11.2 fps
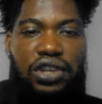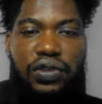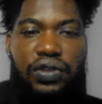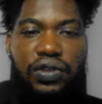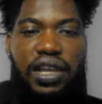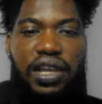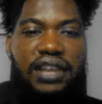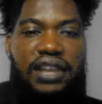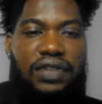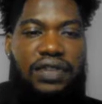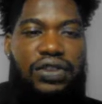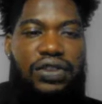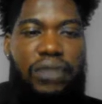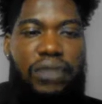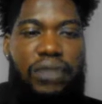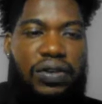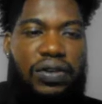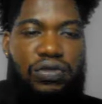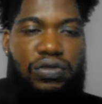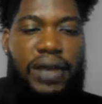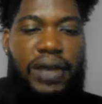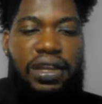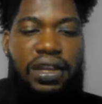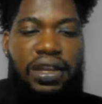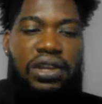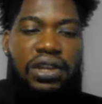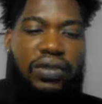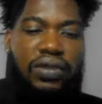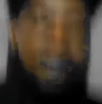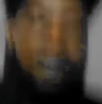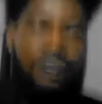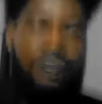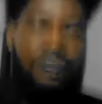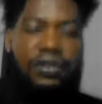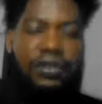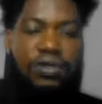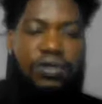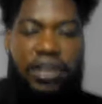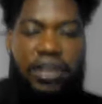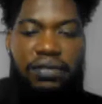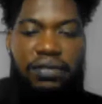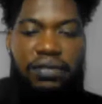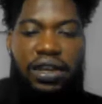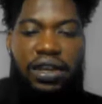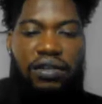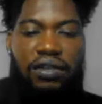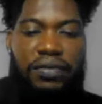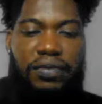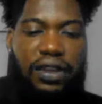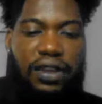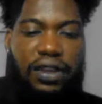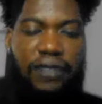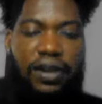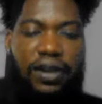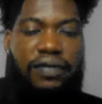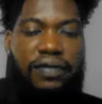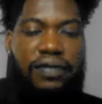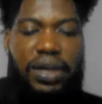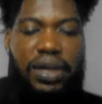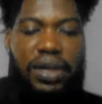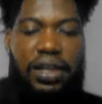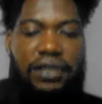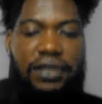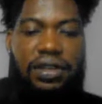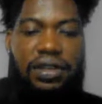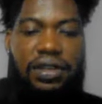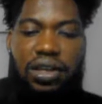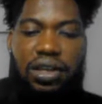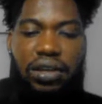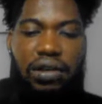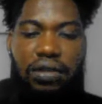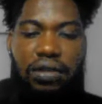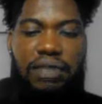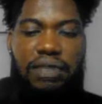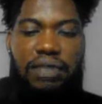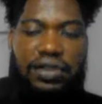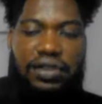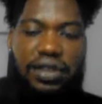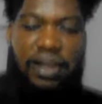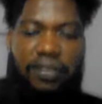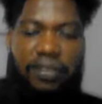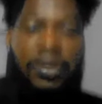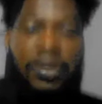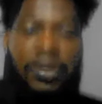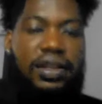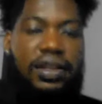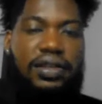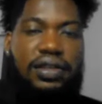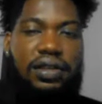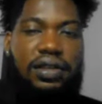So here I can search for a domain I want to buy. So when I search for the domain name, or maybe every market, or let me just say every market.